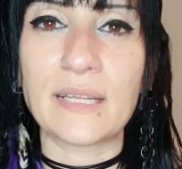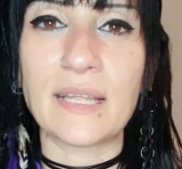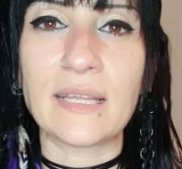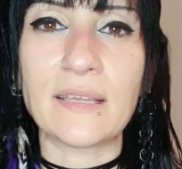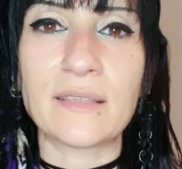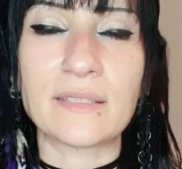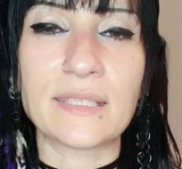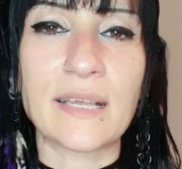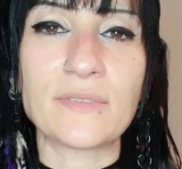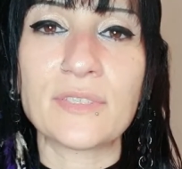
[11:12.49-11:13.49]
And any other
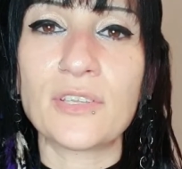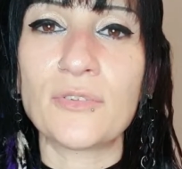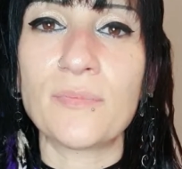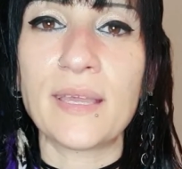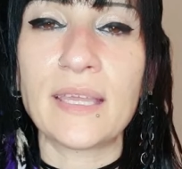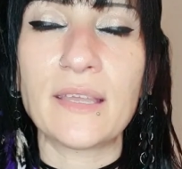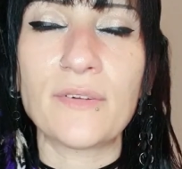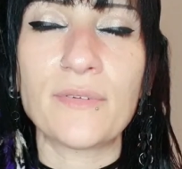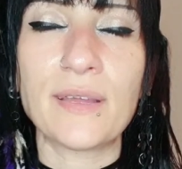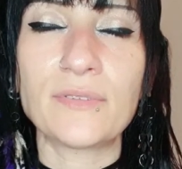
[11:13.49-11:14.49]
sounds that you may
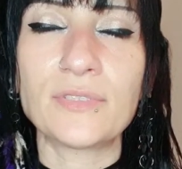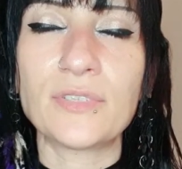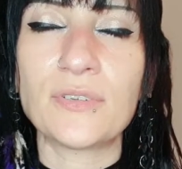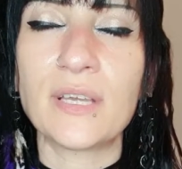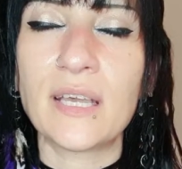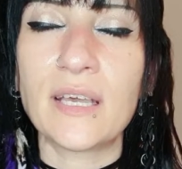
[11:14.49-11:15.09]
hear around you